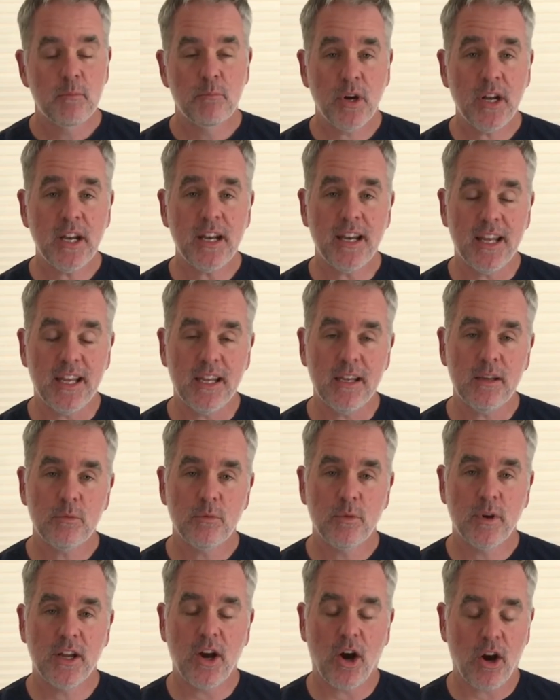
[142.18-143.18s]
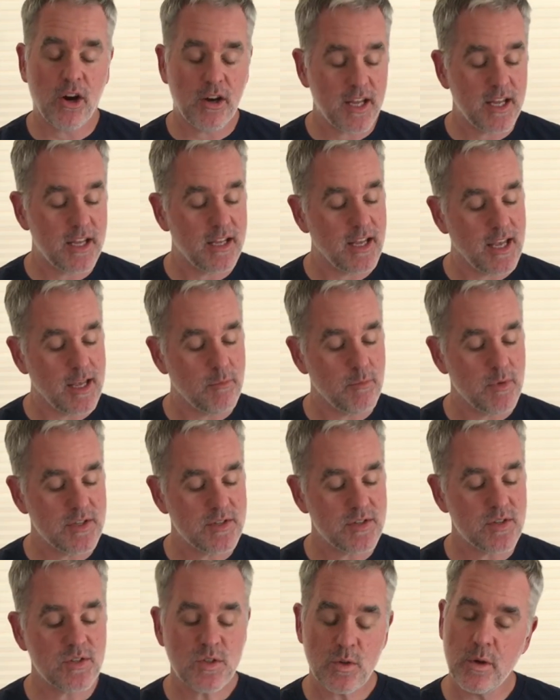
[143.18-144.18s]
Brittany, regarding
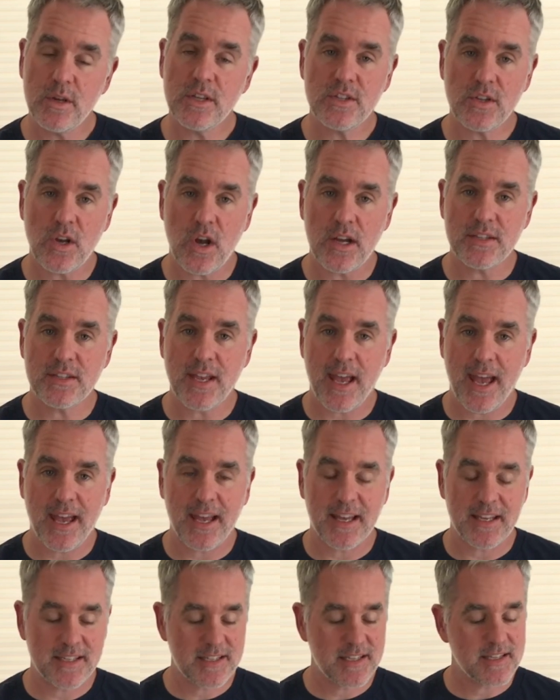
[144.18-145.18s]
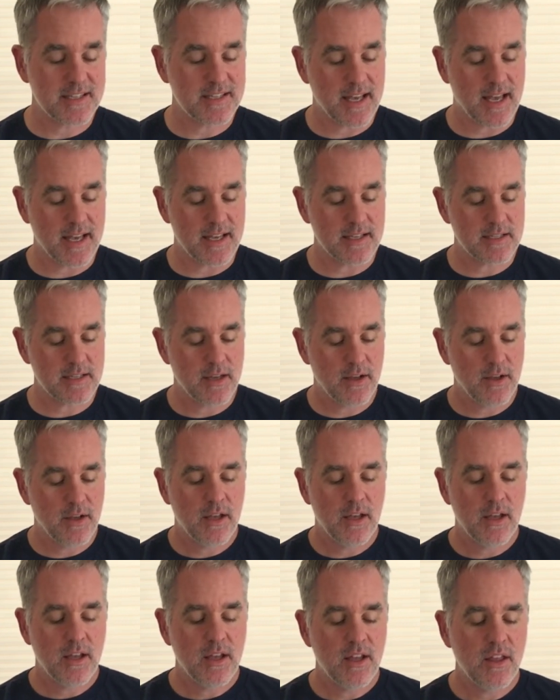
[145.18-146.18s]
Amy's soy sauce eggs, says,
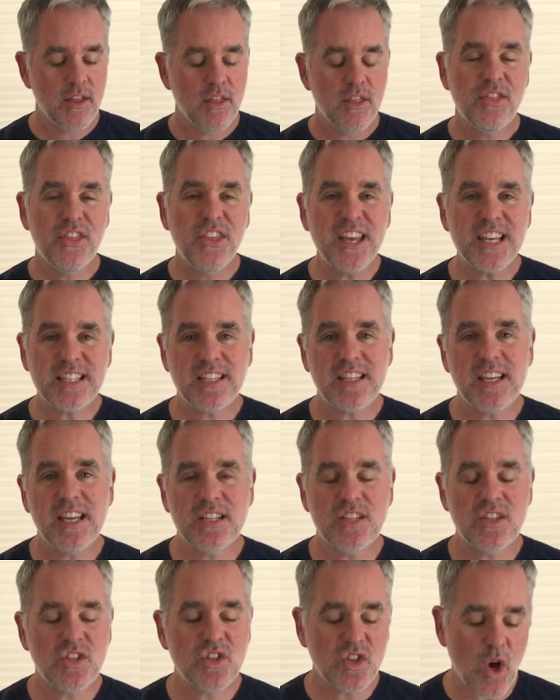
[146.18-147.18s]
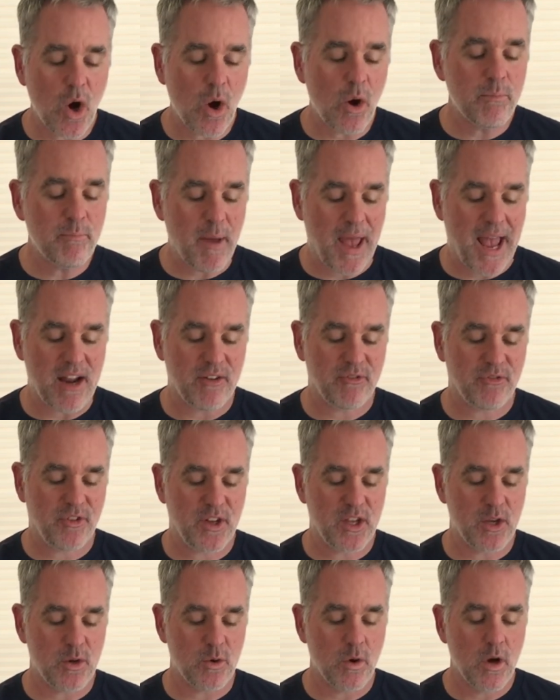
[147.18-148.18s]
This is so bad for
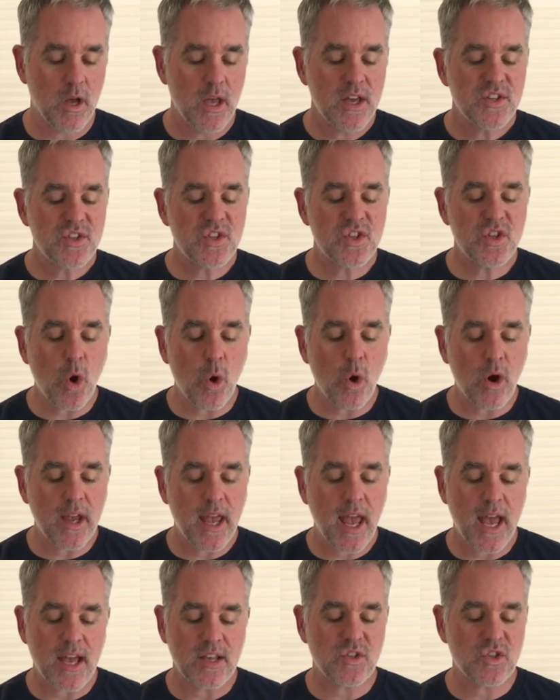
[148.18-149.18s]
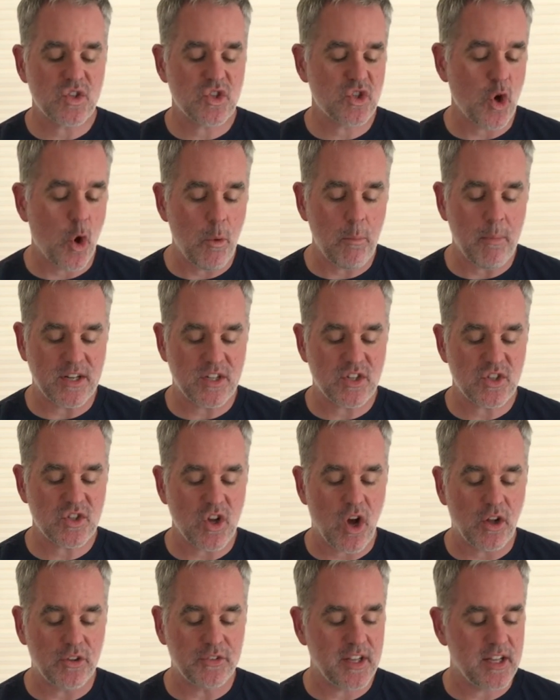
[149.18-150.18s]
you. Soy has so much
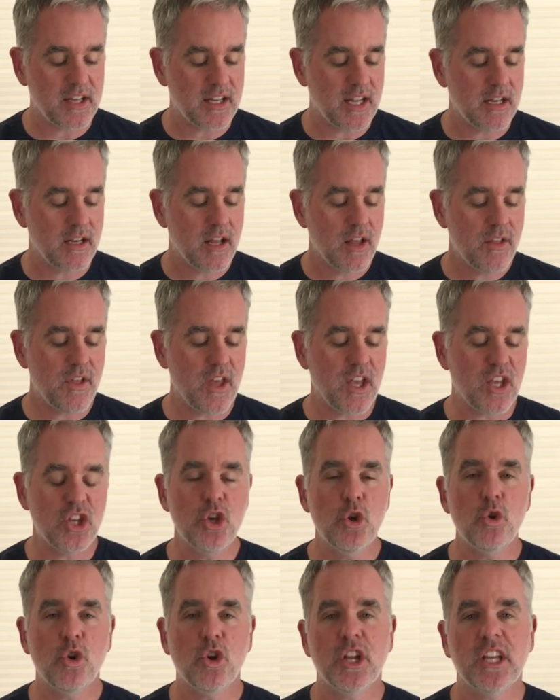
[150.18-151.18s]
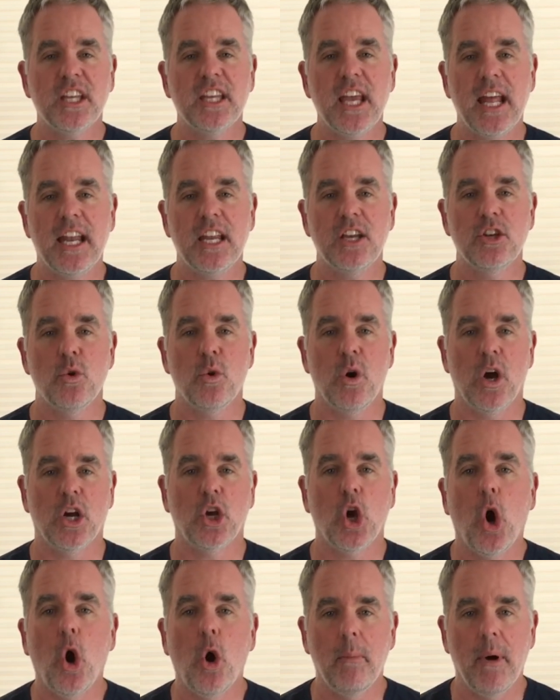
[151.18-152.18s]
salt in it that you could get into a
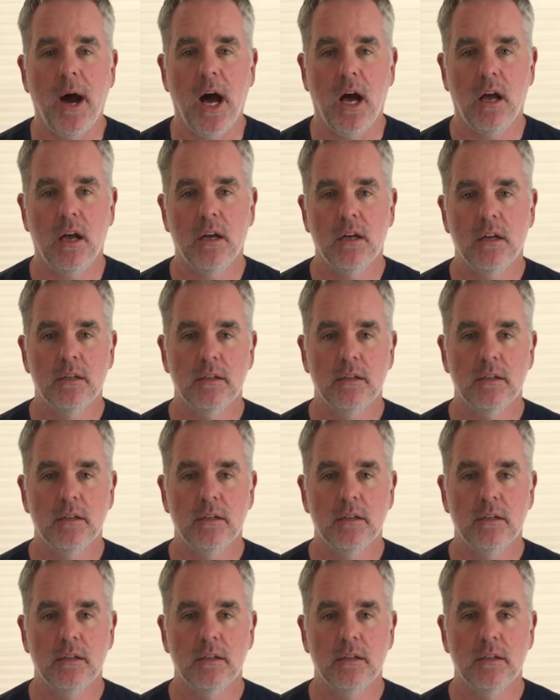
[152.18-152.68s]
coma.